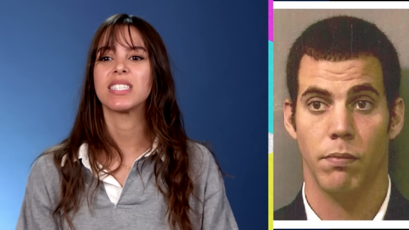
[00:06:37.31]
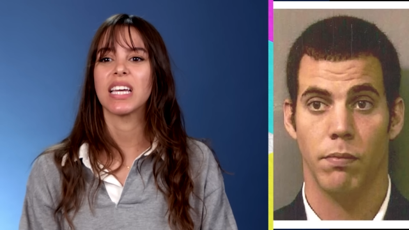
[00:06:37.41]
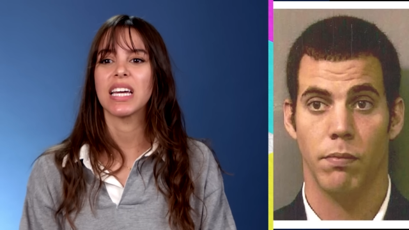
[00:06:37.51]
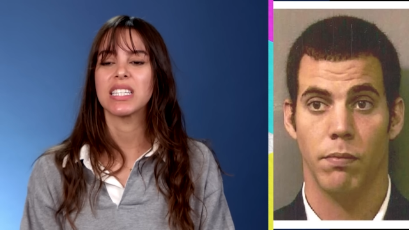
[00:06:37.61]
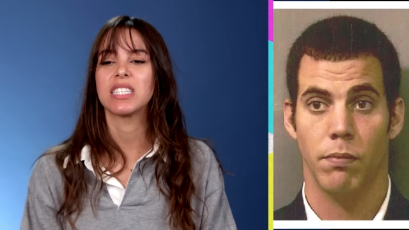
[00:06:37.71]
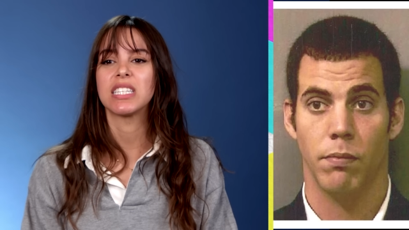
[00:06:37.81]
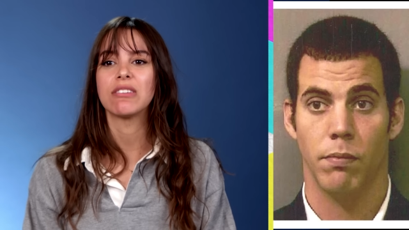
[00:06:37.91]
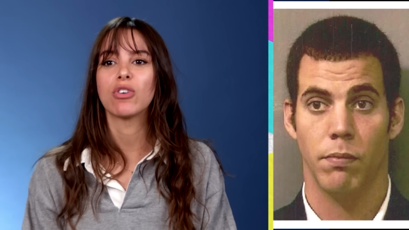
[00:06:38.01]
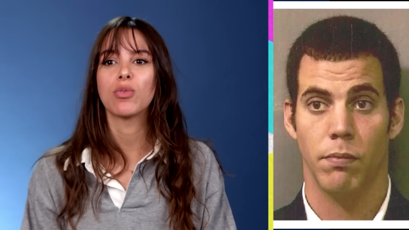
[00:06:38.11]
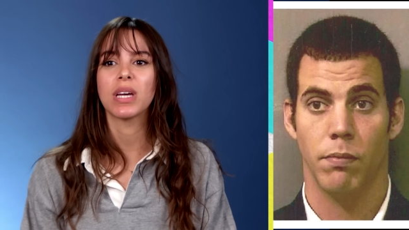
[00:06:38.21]
Speaker 1: say it's
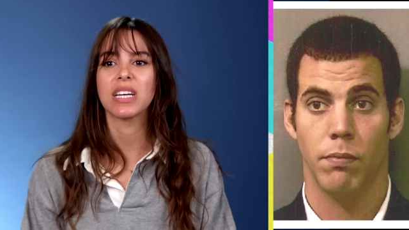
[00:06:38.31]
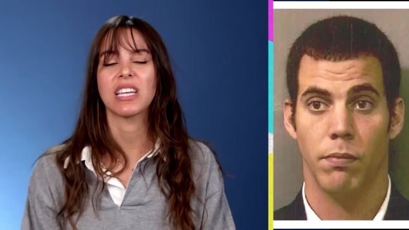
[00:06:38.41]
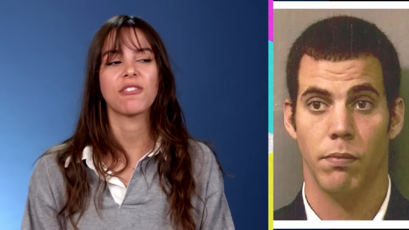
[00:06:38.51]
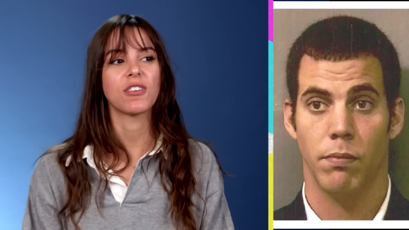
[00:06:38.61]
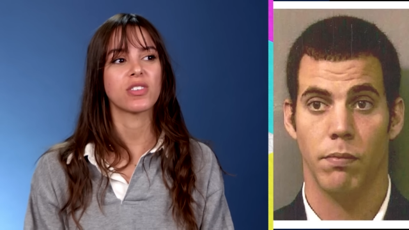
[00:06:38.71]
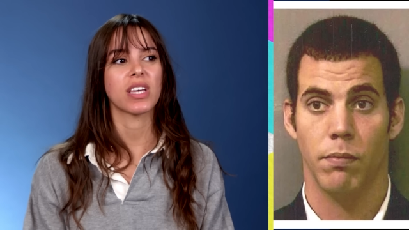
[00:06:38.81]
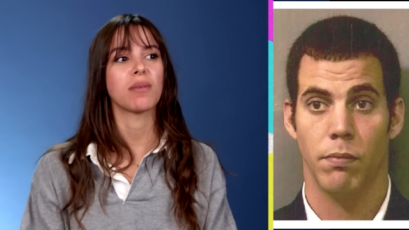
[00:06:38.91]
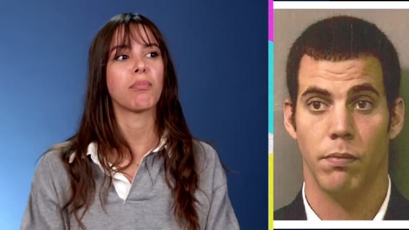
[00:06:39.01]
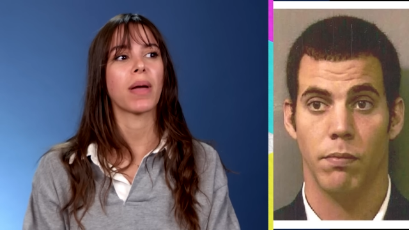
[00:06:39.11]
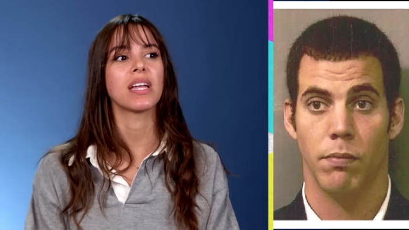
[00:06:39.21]
Steve-O because that feels like a
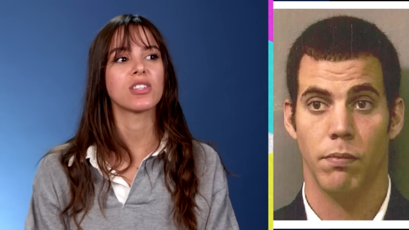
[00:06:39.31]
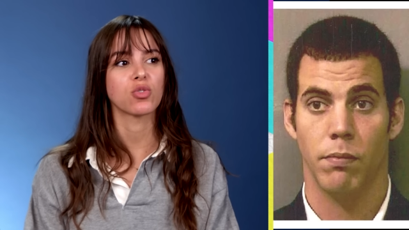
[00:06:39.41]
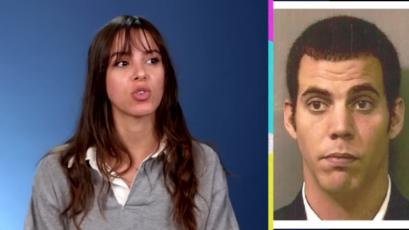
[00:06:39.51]
bait and